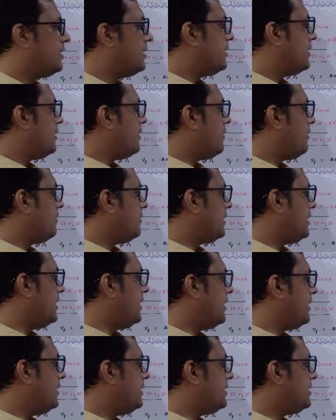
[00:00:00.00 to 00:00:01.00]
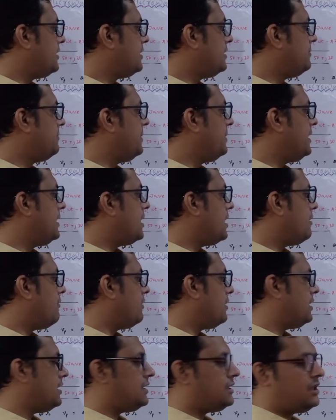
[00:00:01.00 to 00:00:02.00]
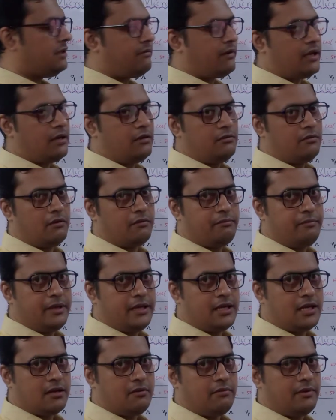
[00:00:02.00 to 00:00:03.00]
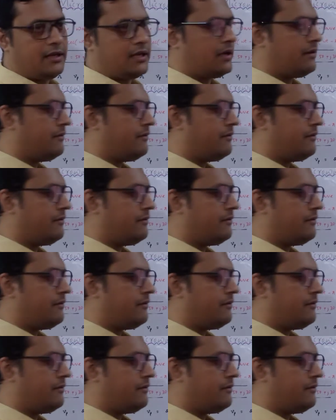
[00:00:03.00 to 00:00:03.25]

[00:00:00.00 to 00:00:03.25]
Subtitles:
Now here this is beta. What is the value of beta? Beta